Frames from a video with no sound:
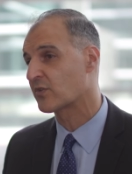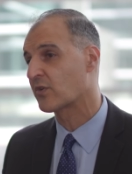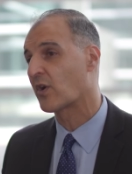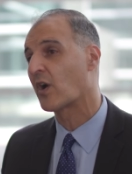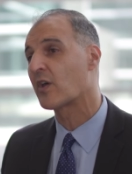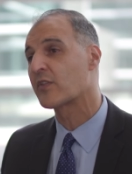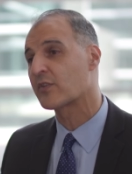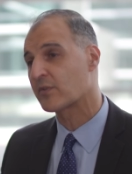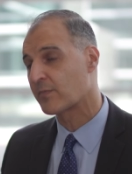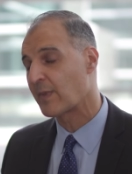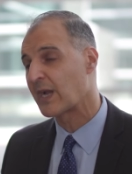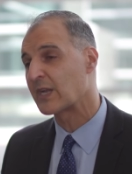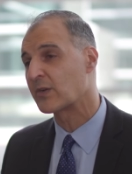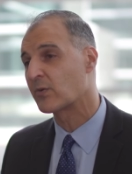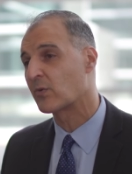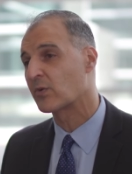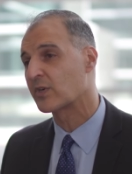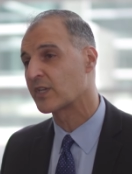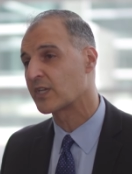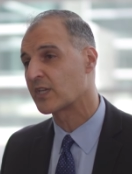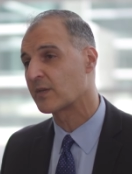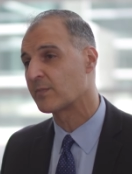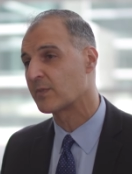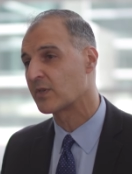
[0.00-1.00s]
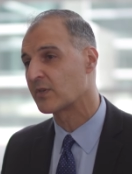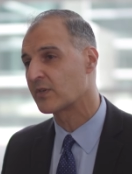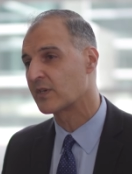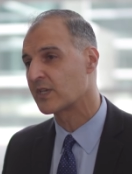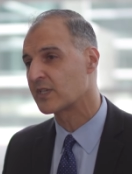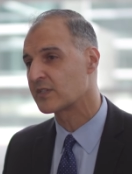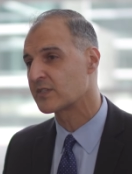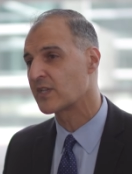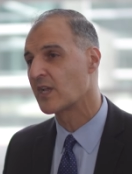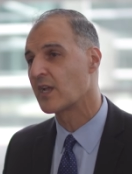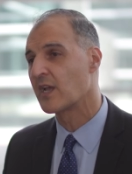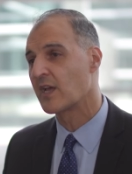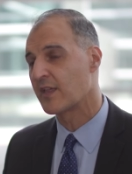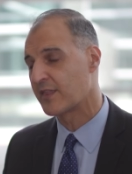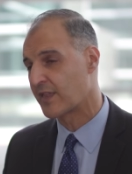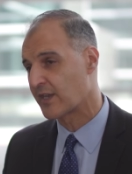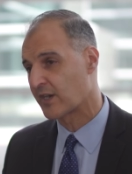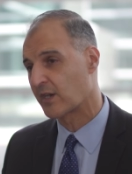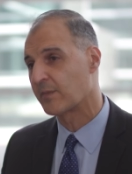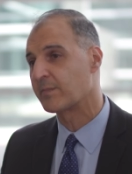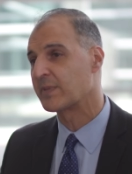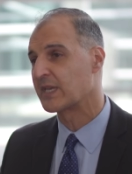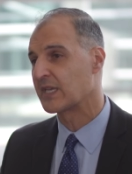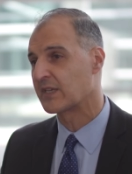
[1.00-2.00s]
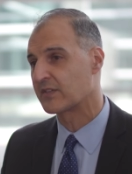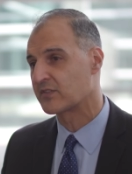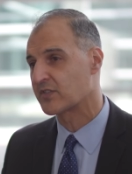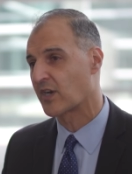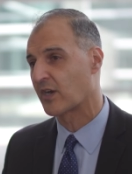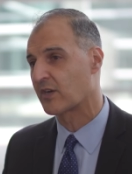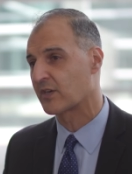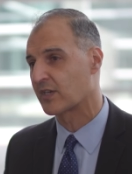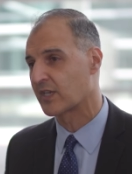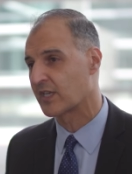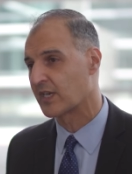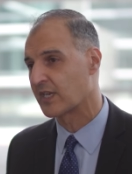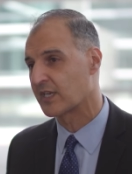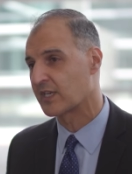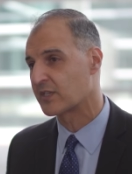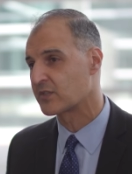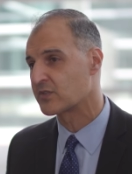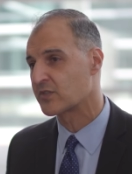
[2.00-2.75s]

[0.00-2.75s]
or other minority communities that are being targeted.